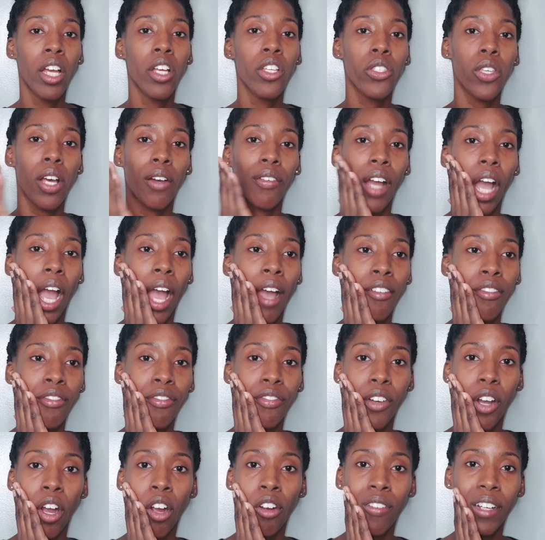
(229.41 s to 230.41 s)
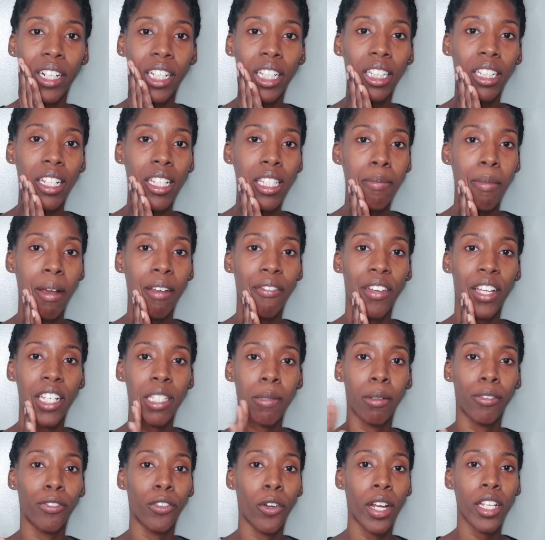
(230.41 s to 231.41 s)
So I've already cleansed my
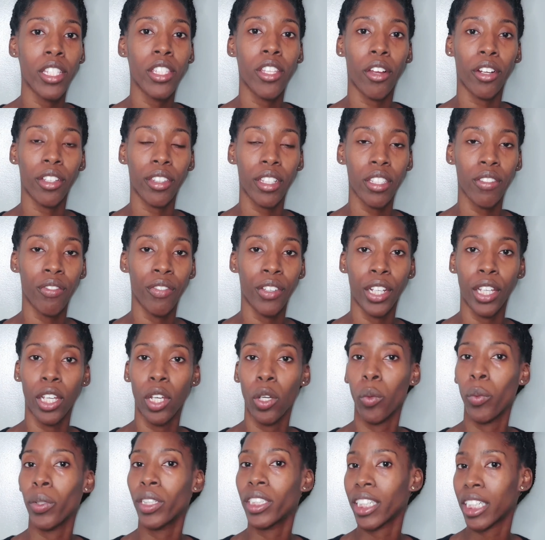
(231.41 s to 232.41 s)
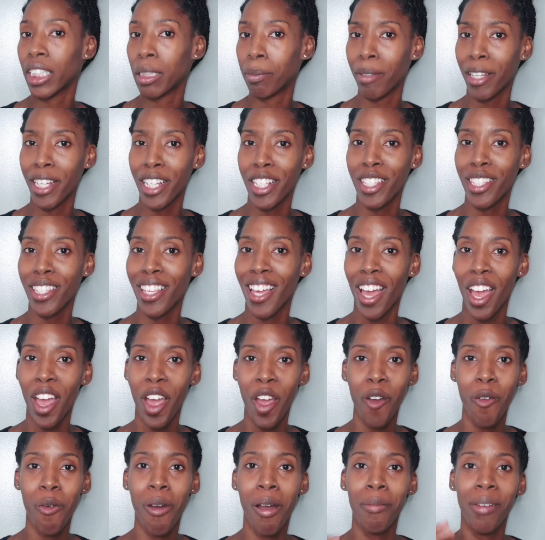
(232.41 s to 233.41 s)
face before I started this video, which explains
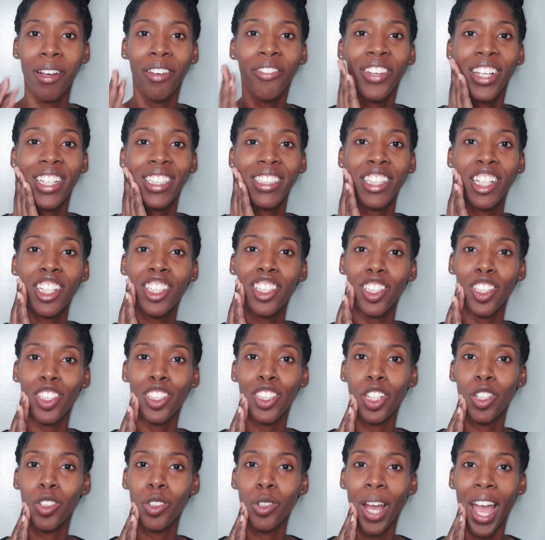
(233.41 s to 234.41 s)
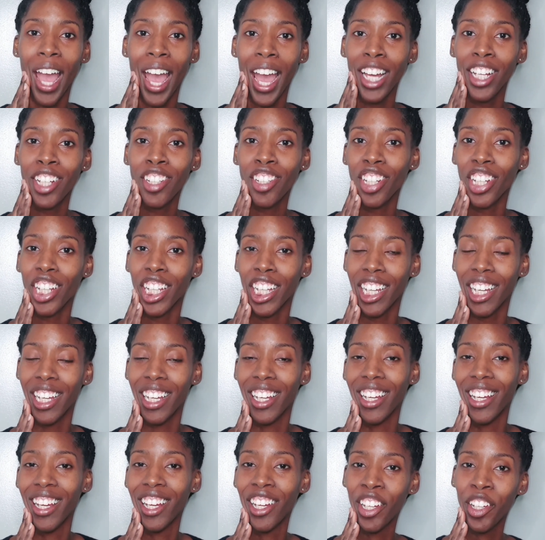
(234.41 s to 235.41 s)
why my face looks so ashy.